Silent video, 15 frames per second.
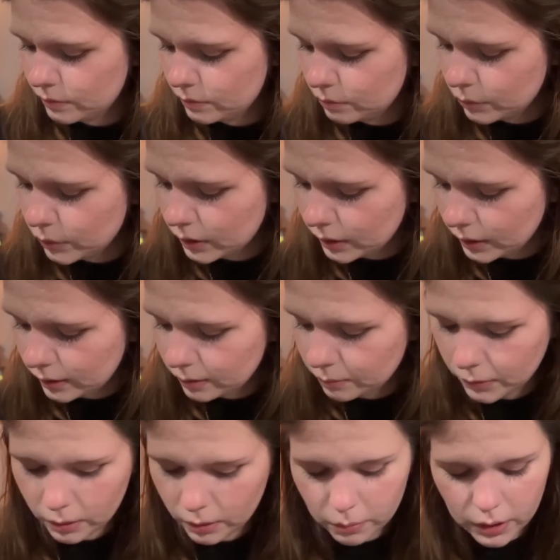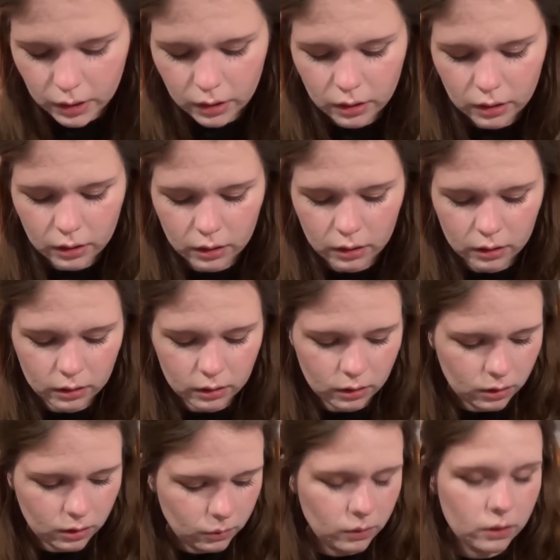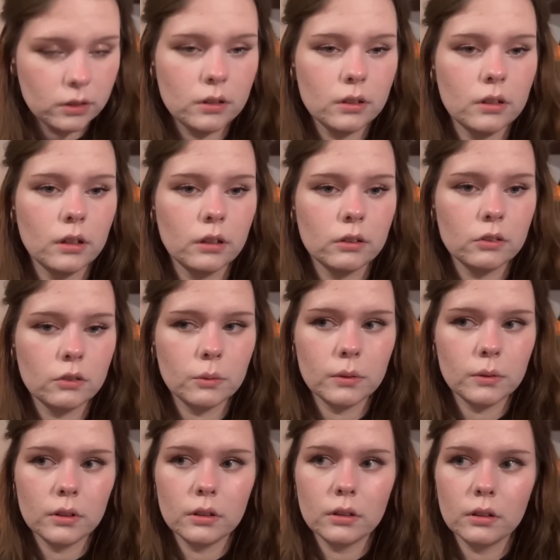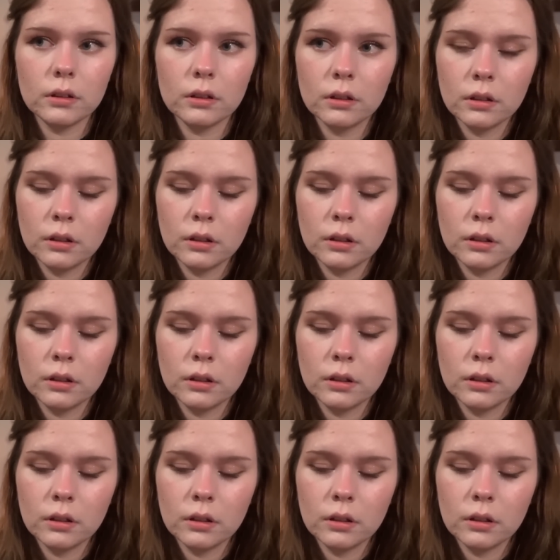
Put that in my bag and go on to the next one.